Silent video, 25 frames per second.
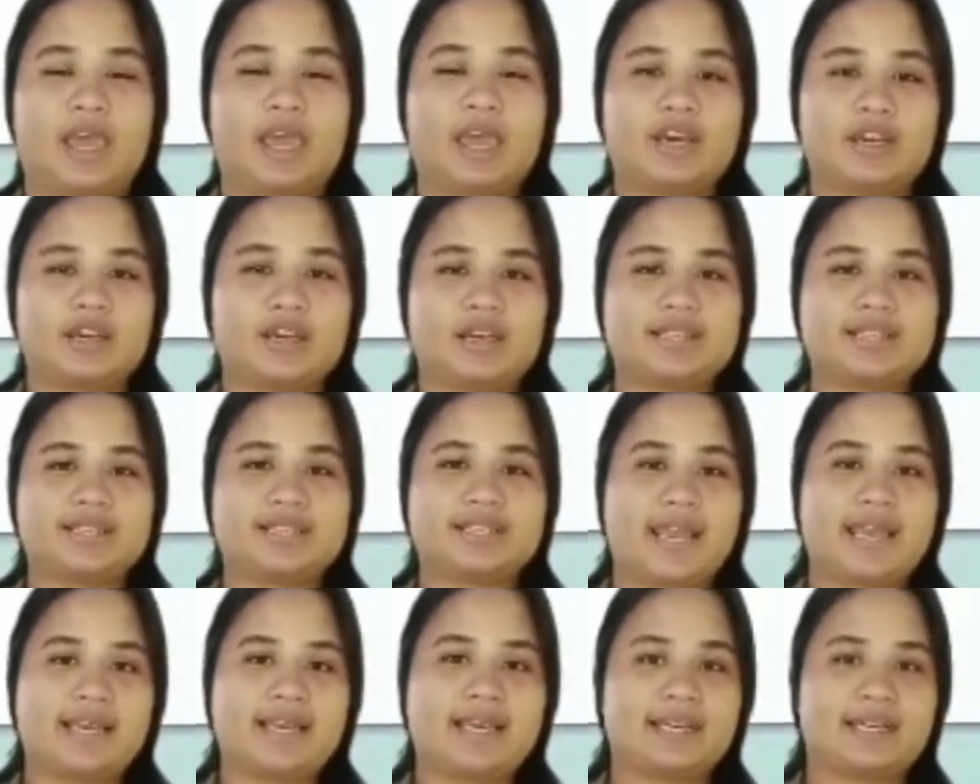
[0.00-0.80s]

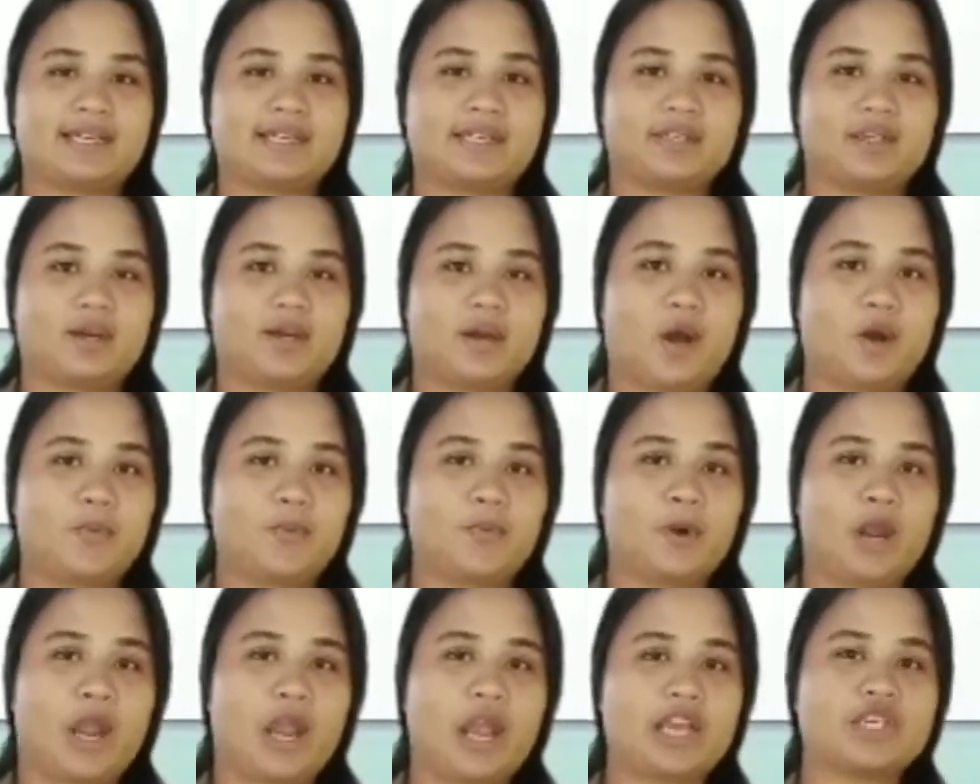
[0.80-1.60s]
Second,
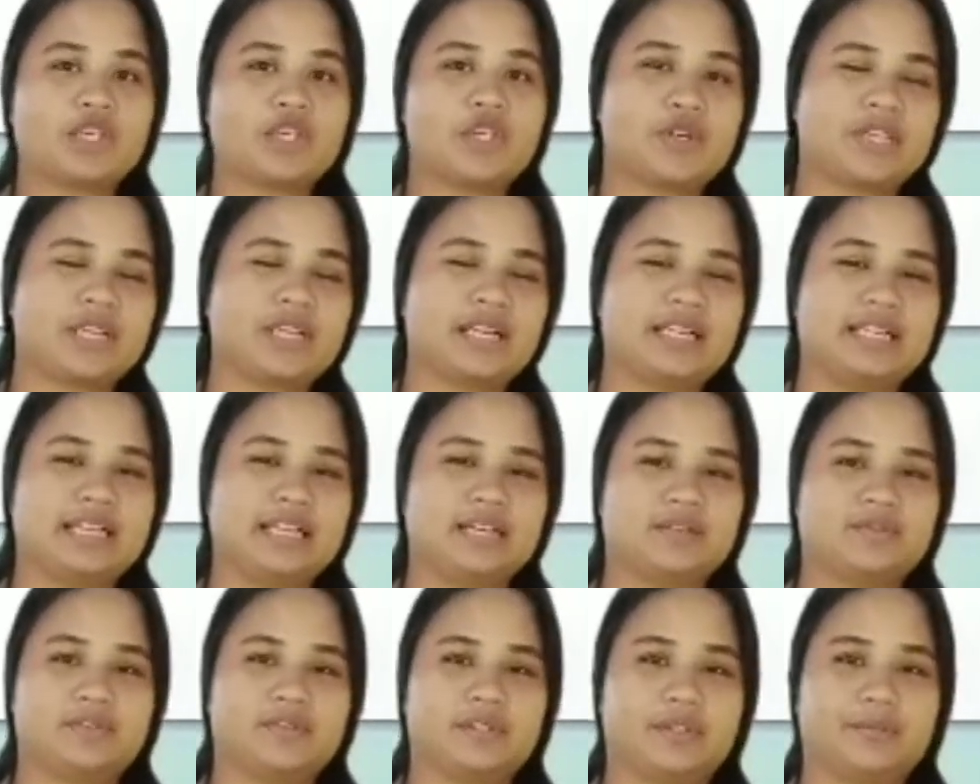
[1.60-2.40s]
operational
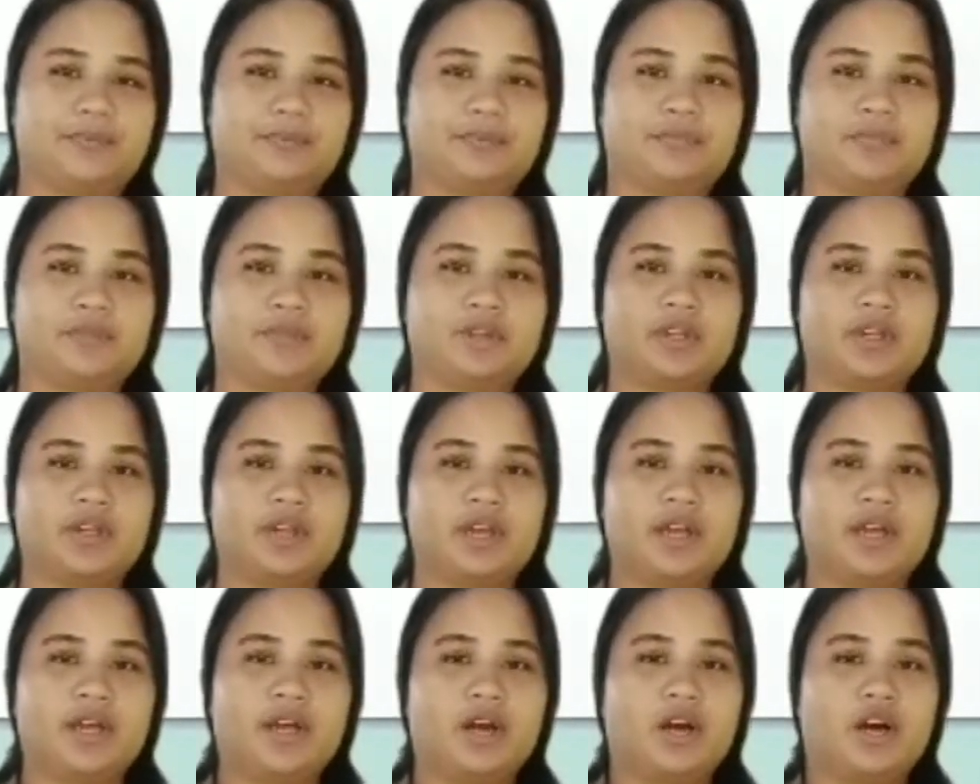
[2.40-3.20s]
level.
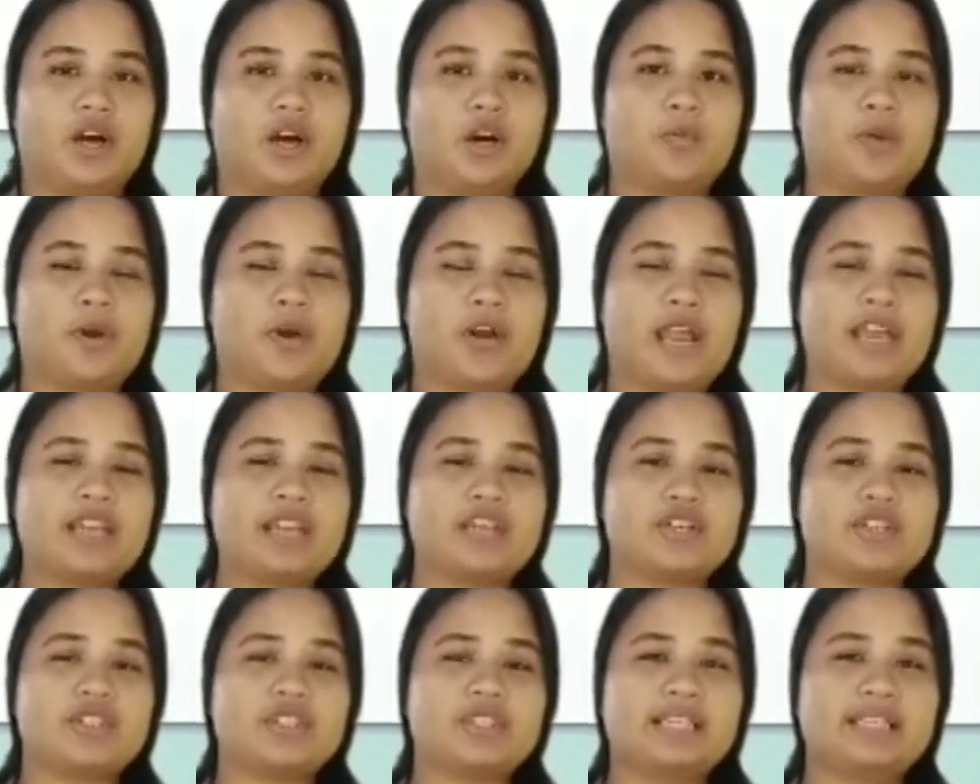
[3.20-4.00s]

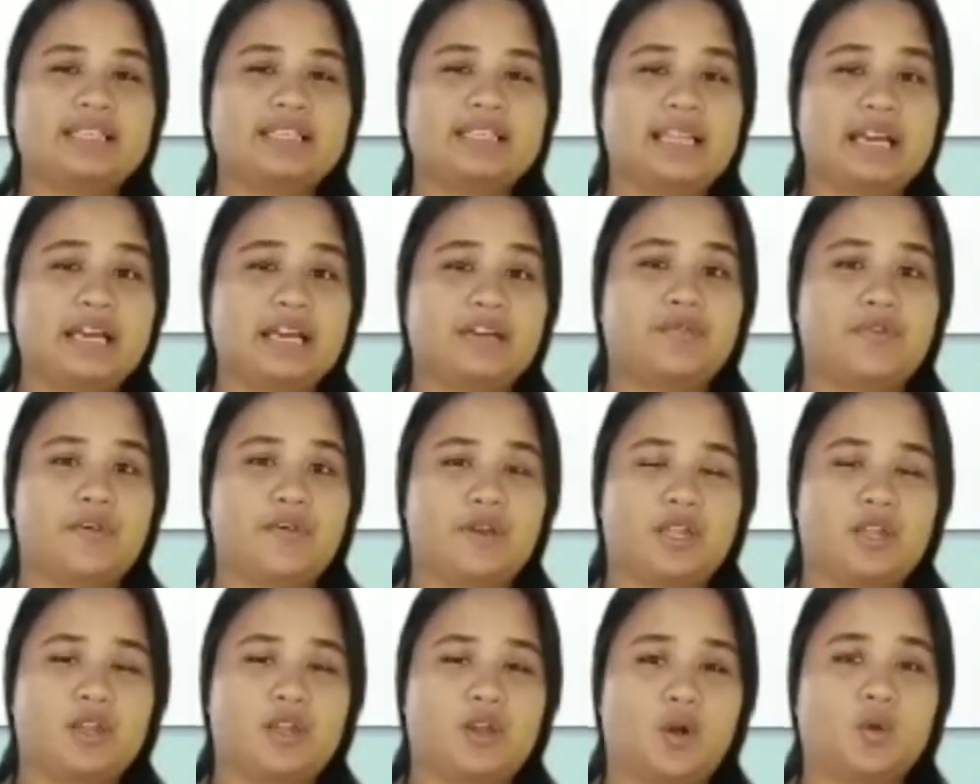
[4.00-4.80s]
Operational
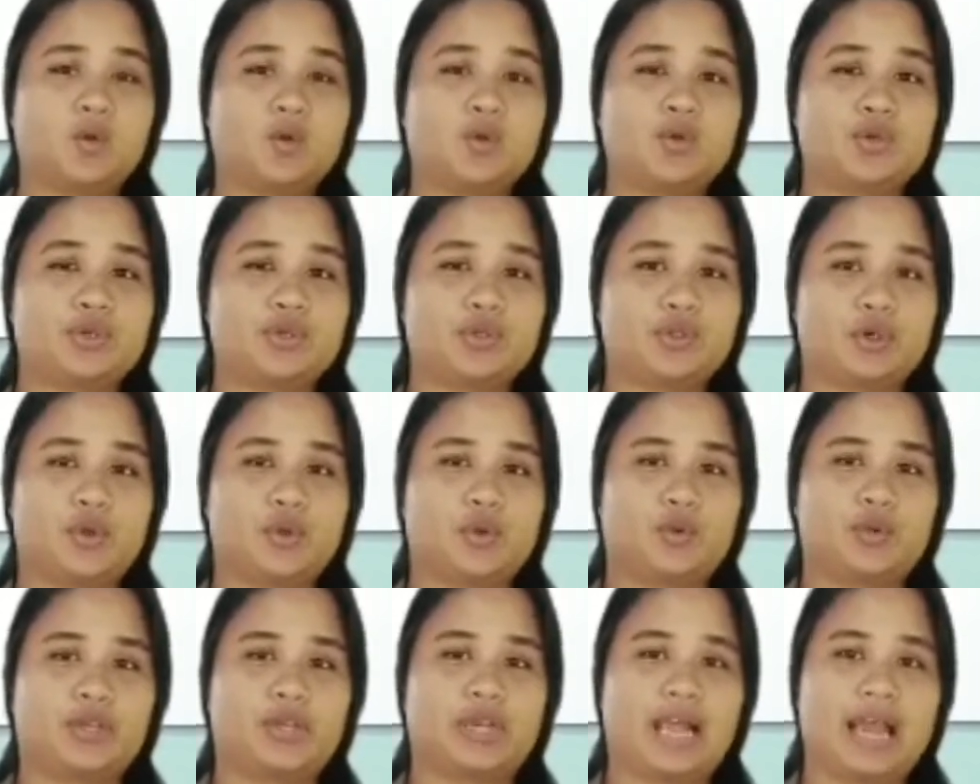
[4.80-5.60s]
level, also
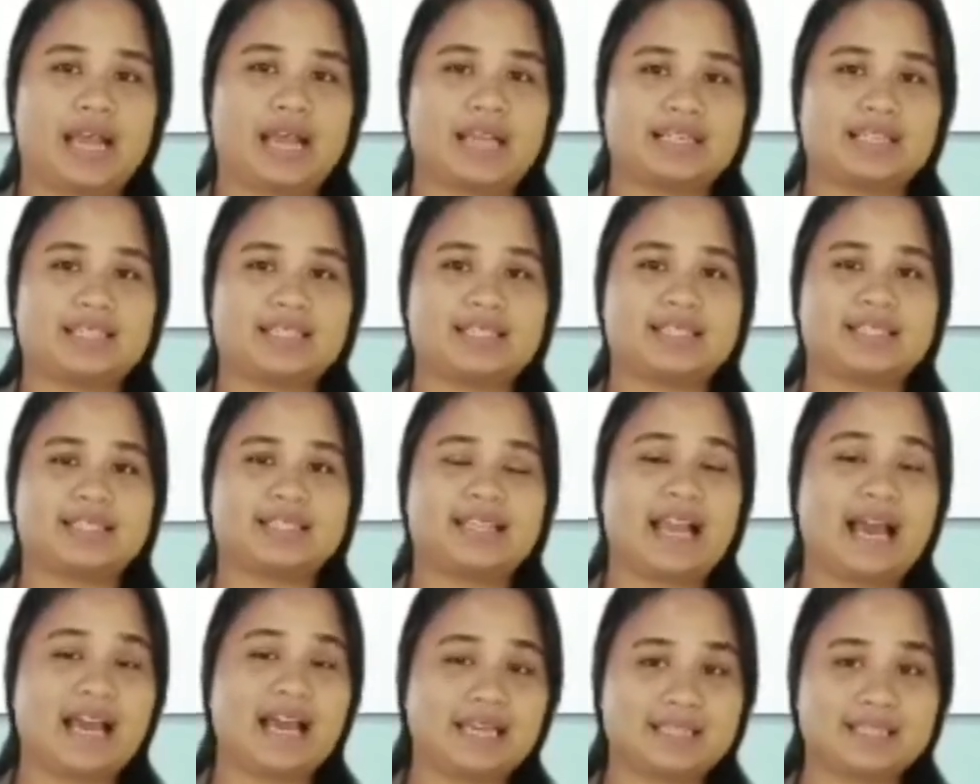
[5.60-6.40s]
known as
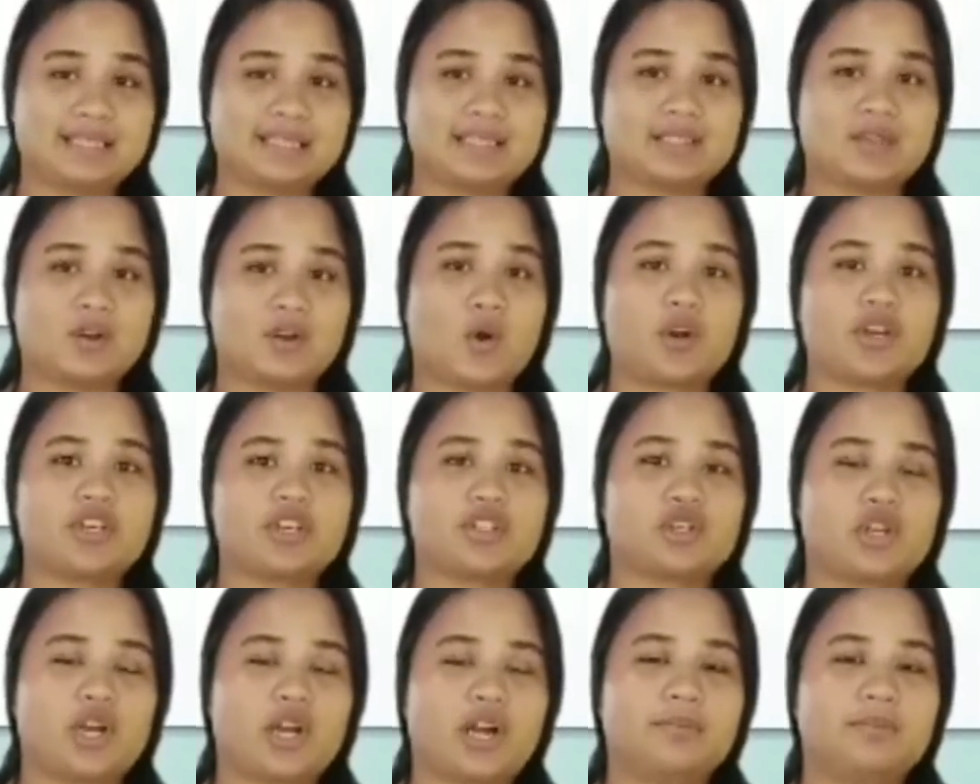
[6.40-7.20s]
task or
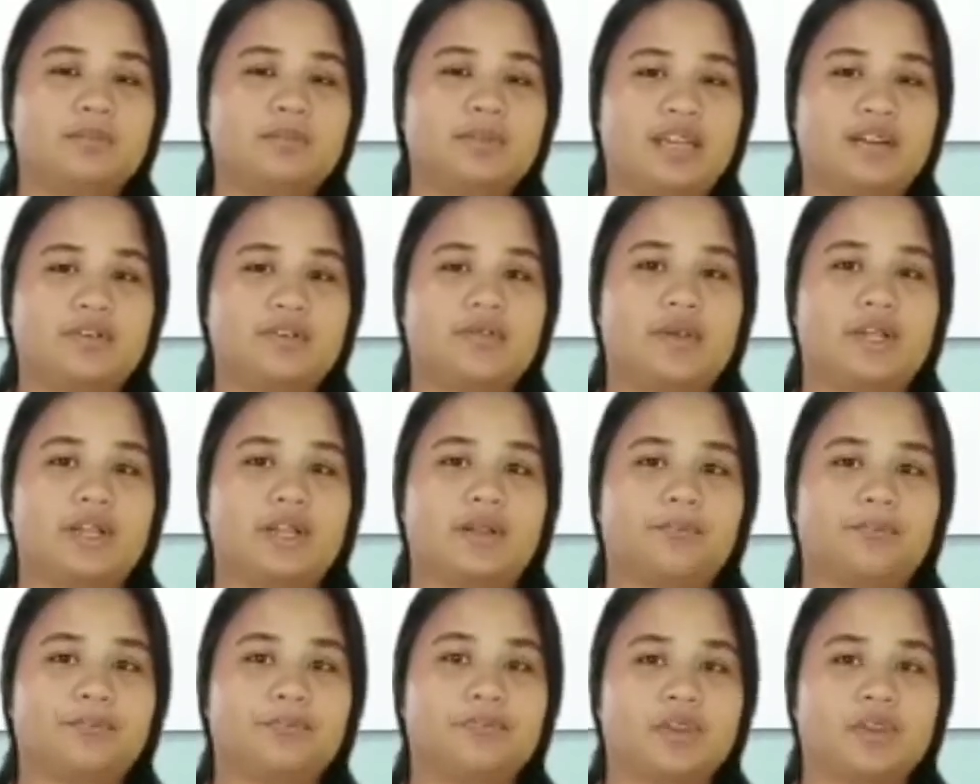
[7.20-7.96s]
job level.